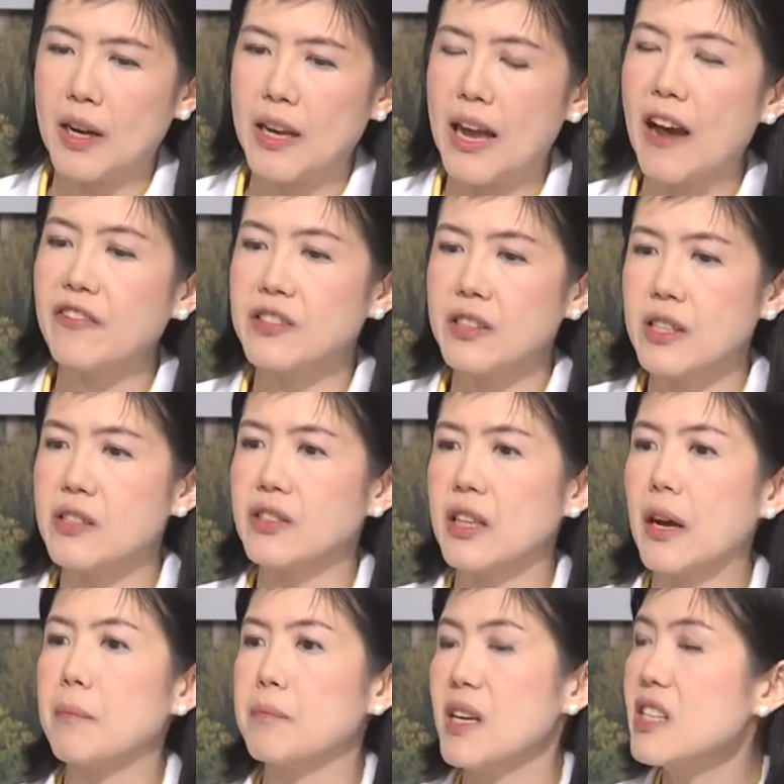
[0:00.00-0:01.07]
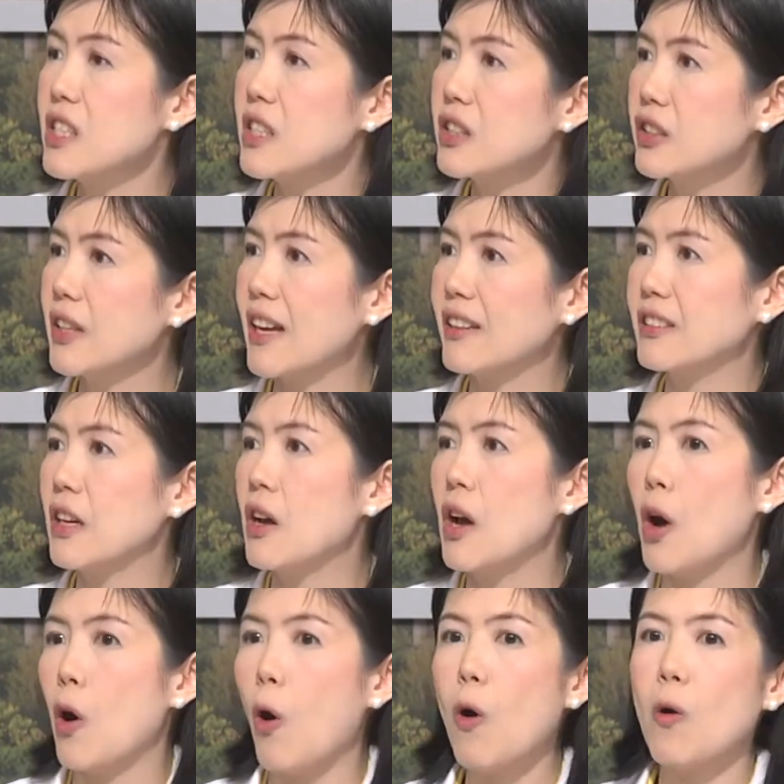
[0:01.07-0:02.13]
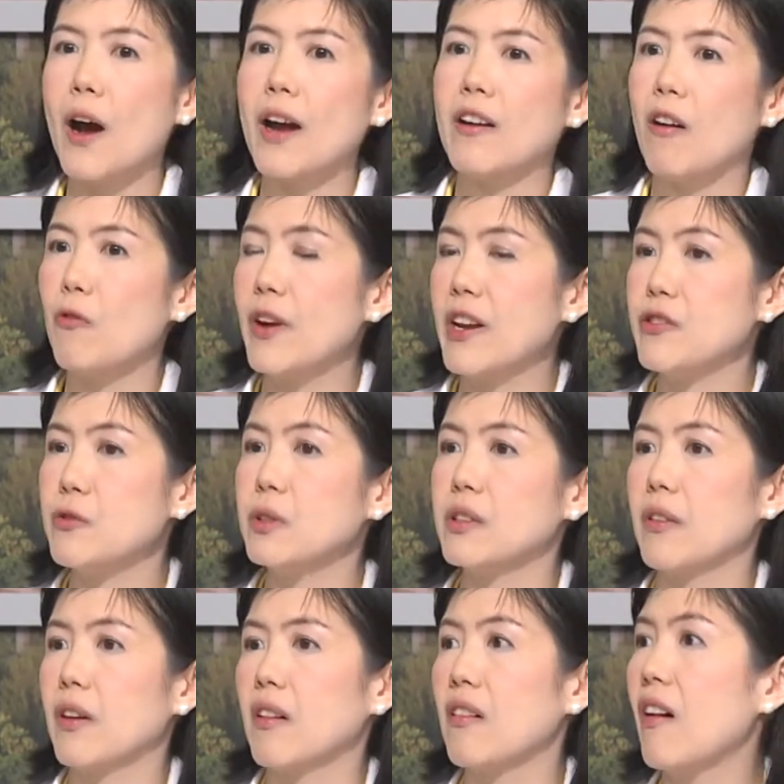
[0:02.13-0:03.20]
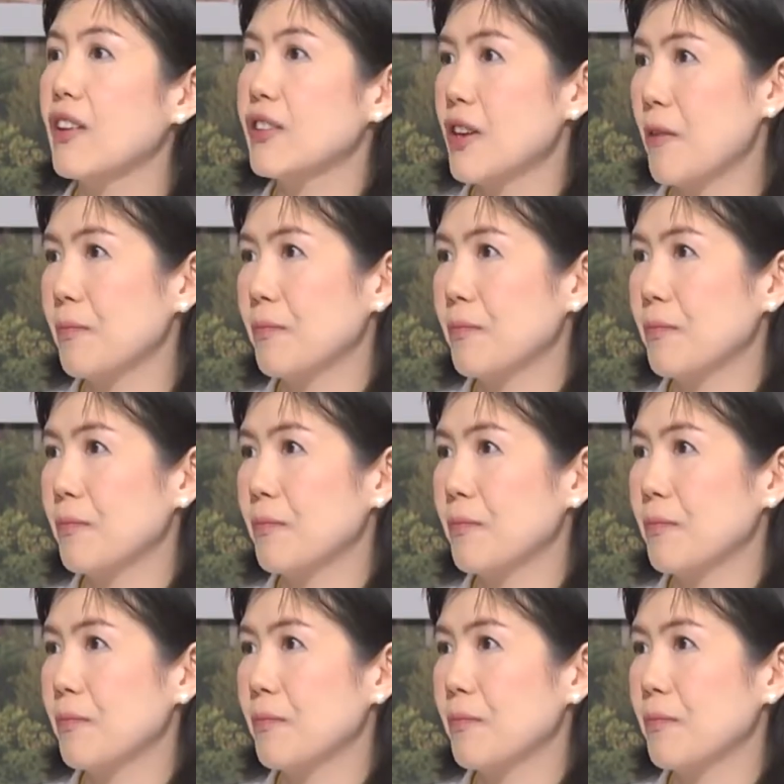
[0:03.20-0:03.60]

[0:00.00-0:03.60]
have seen some patients that I always use condom,